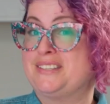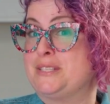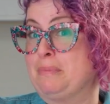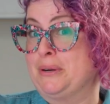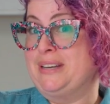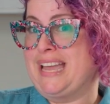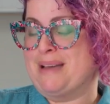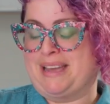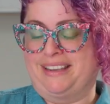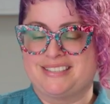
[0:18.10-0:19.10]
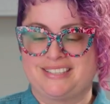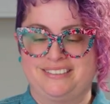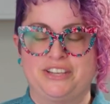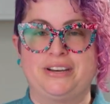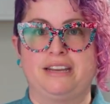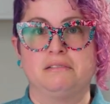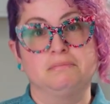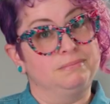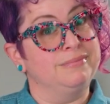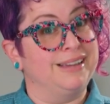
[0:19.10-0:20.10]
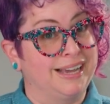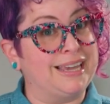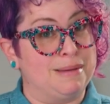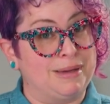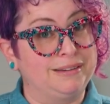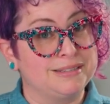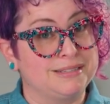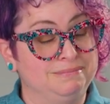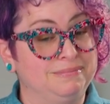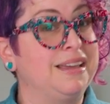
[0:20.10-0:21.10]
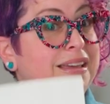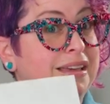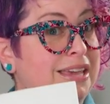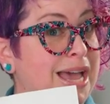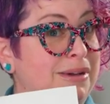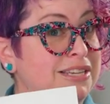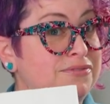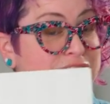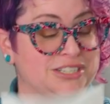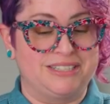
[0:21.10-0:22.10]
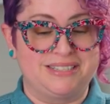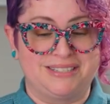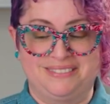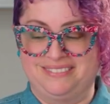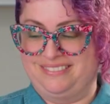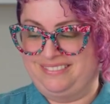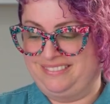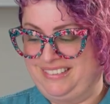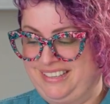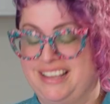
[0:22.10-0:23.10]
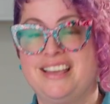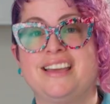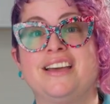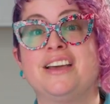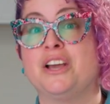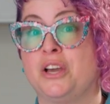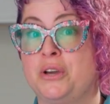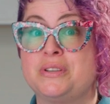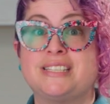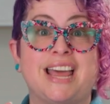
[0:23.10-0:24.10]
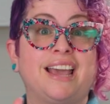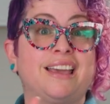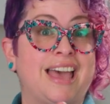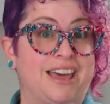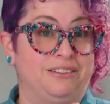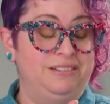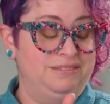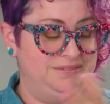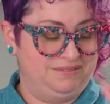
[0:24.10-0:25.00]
To brew a Chemex, you need a Chemex, Chemex filters, gooseneck kettle,